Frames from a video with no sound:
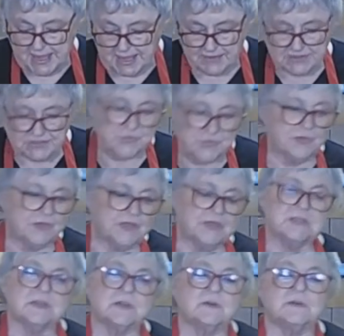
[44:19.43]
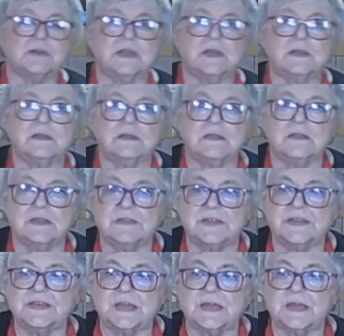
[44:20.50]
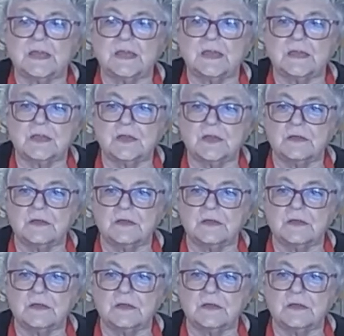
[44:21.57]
I was talking to Connie the other day